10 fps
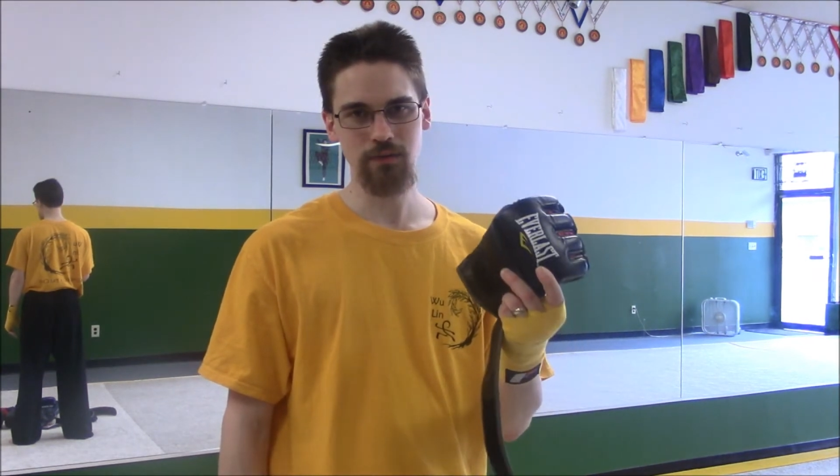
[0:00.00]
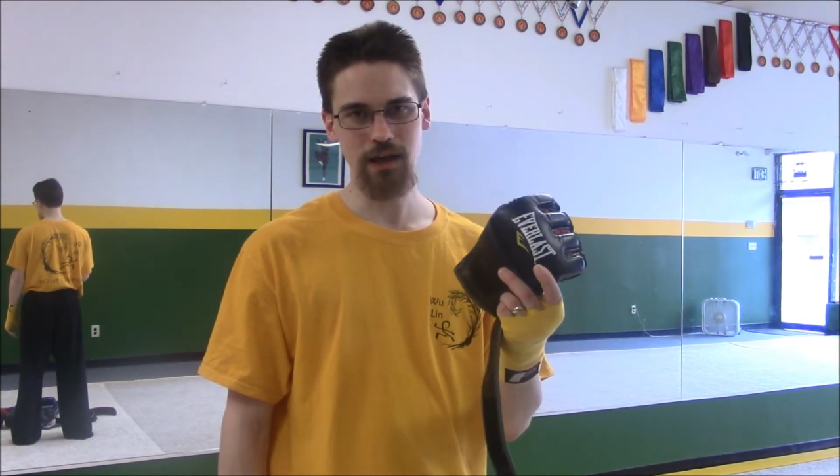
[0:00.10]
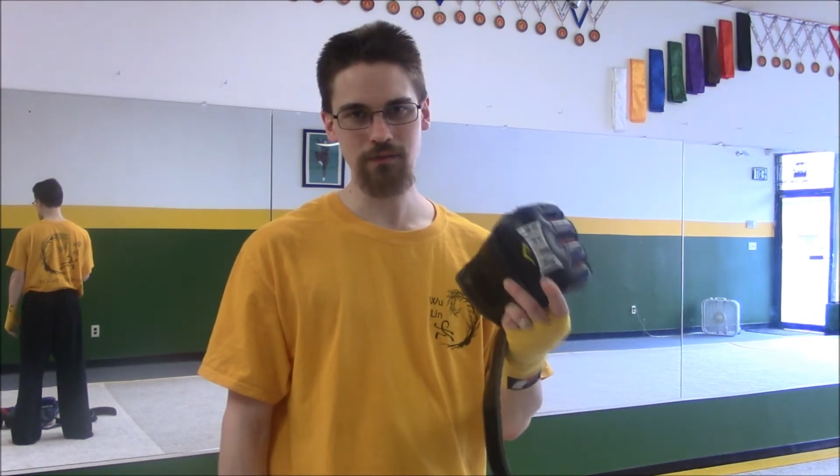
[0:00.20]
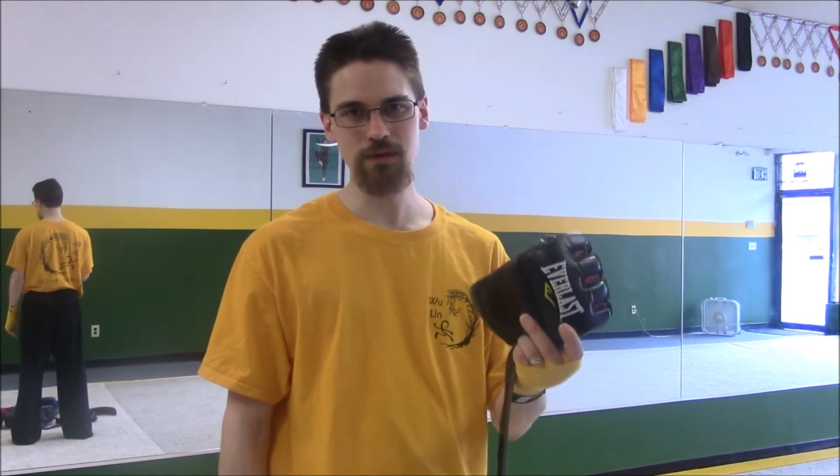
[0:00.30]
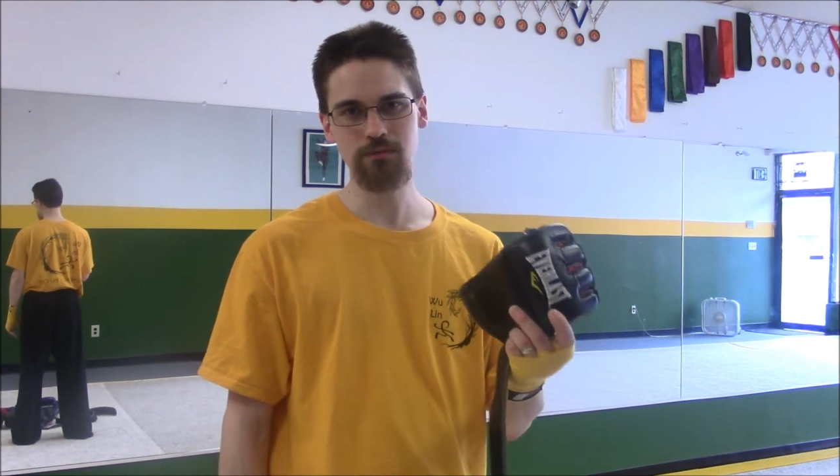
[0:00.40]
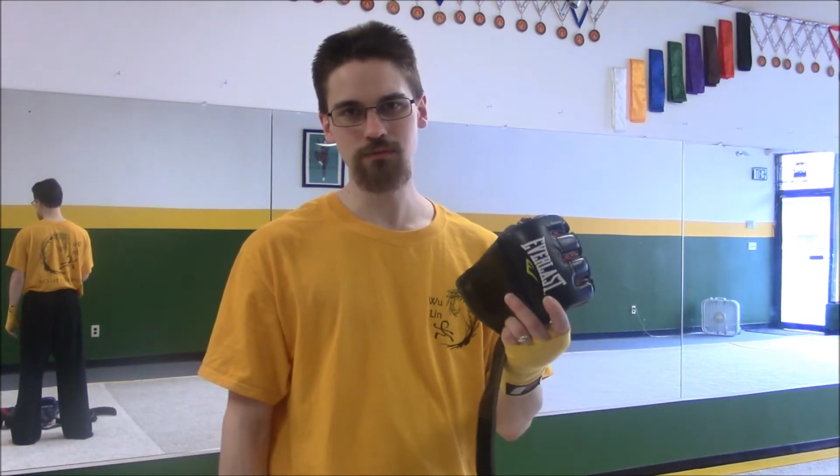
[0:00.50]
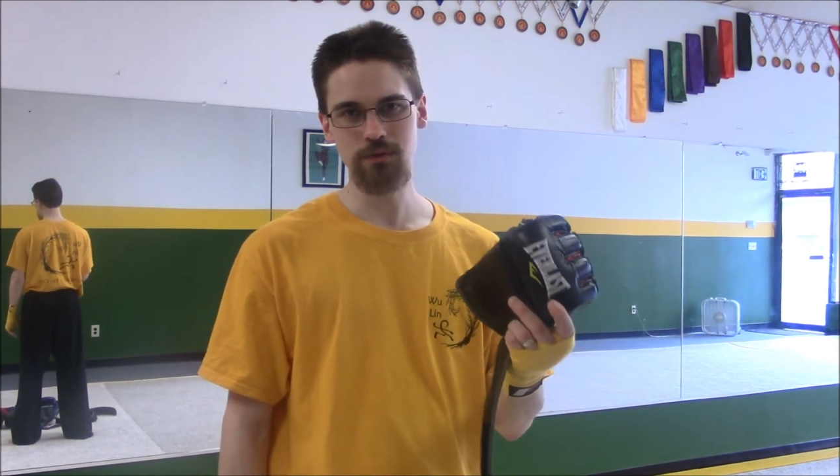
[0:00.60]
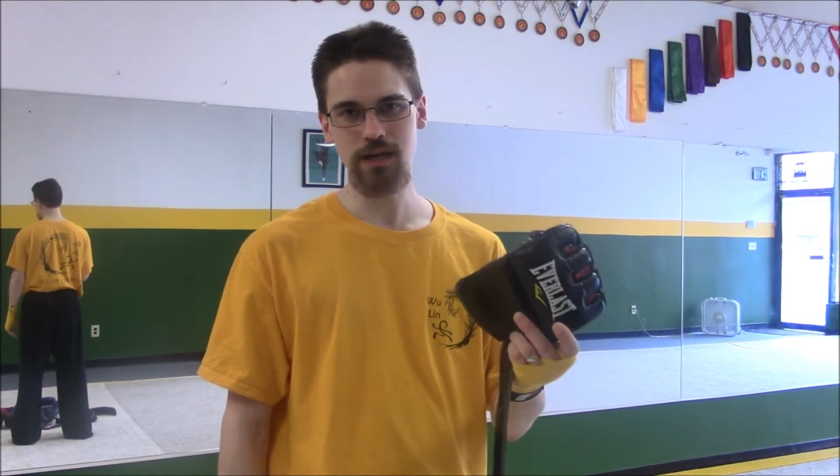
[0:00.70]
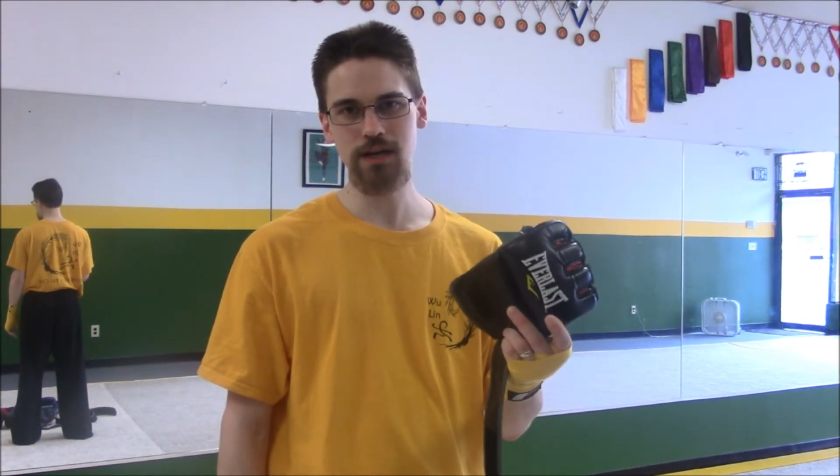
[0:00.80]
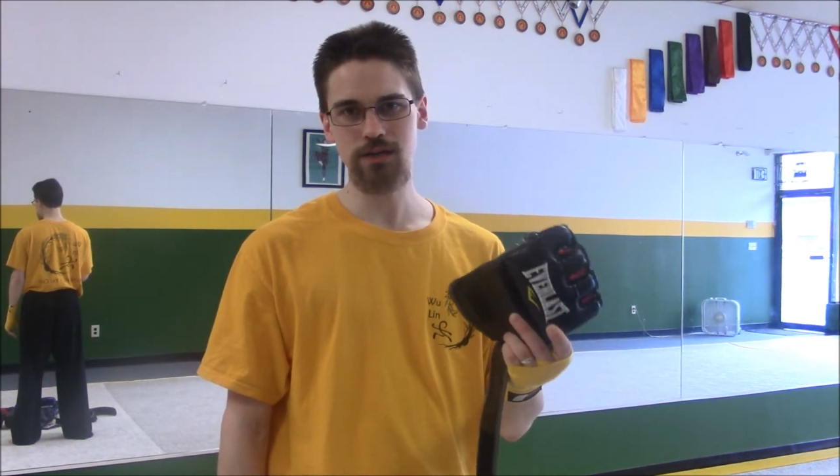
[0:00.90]
heavy
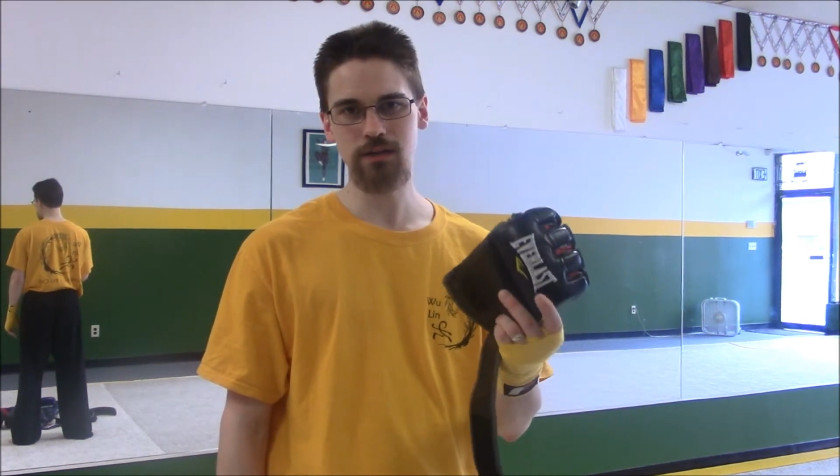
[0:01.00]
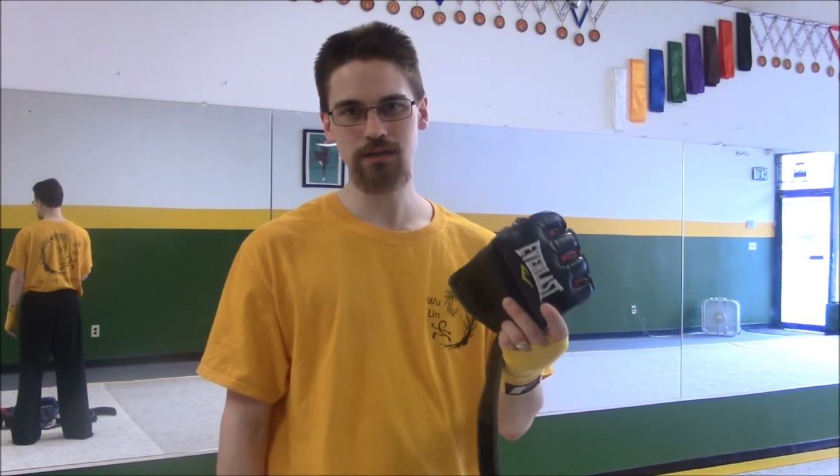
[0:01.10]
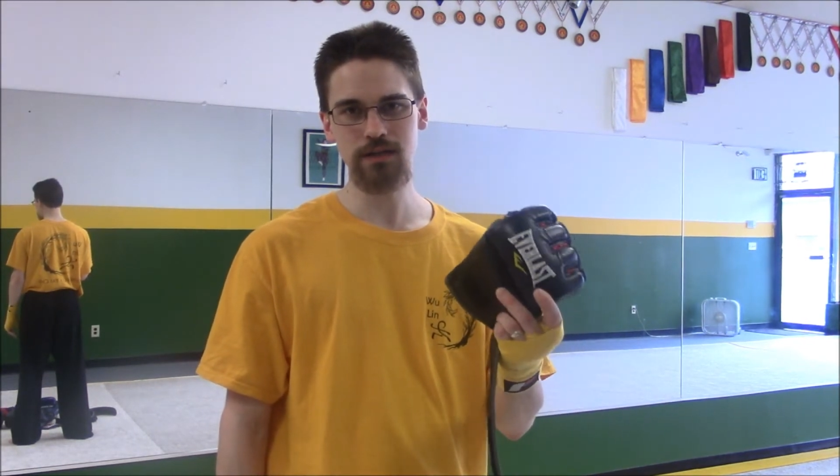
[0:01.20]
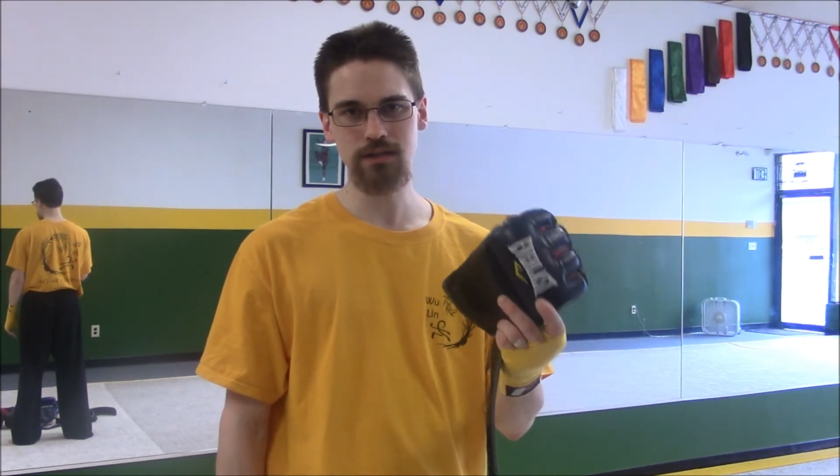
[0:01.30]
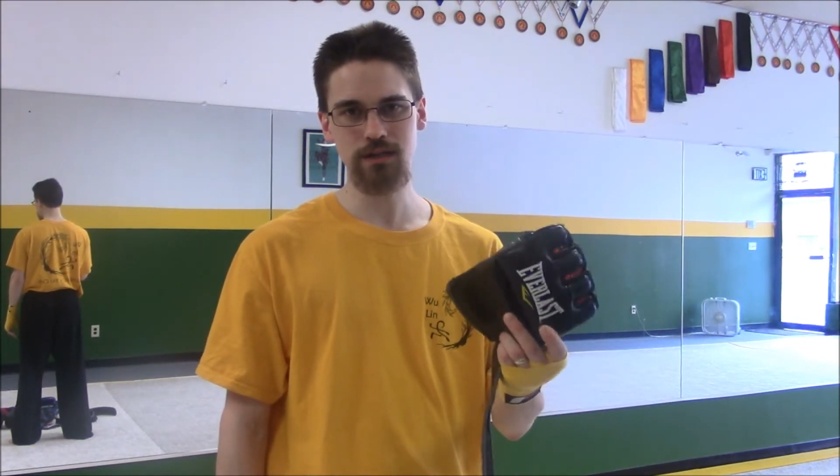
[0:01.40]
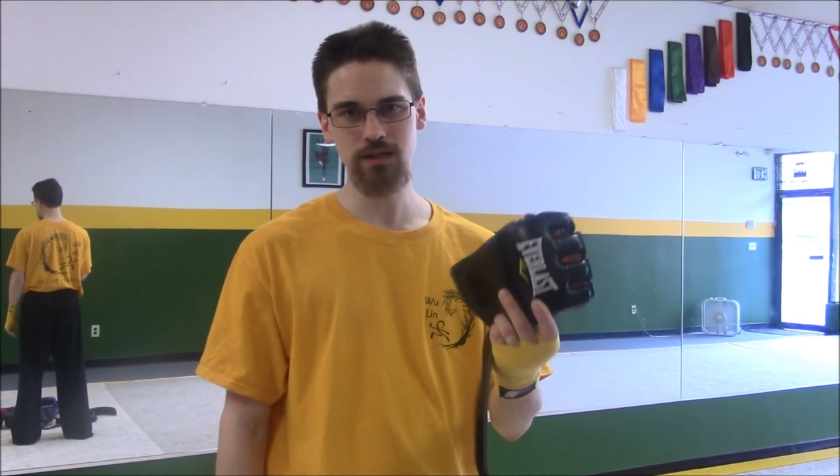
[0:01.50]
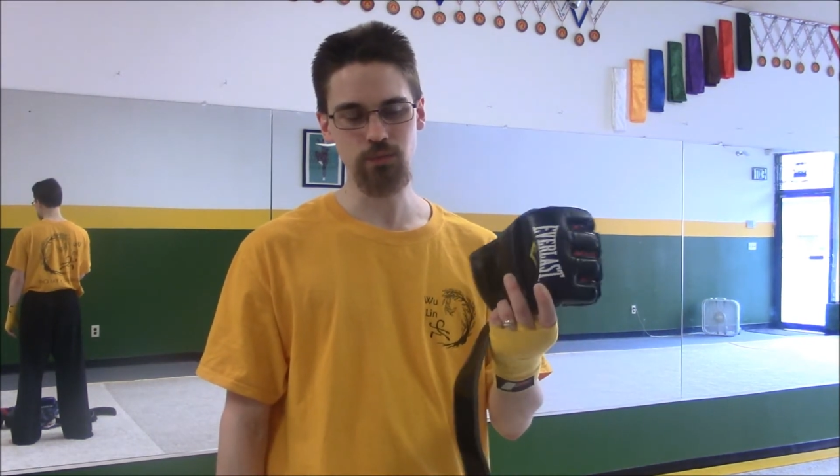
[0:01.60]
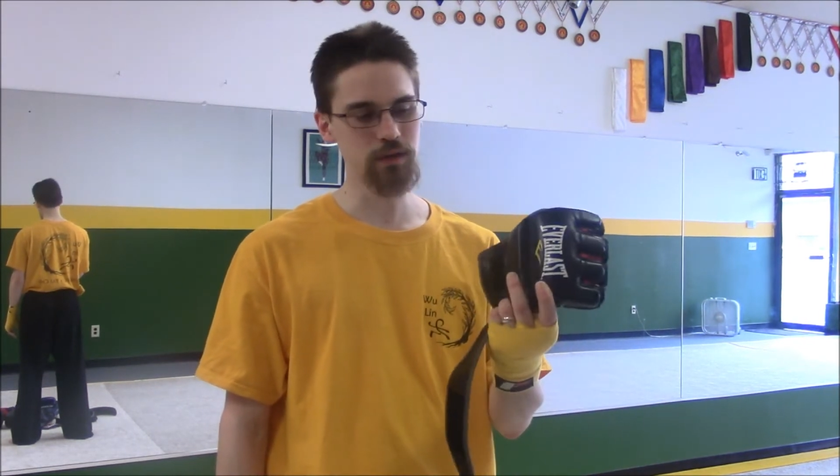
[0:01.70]
rotation on these things.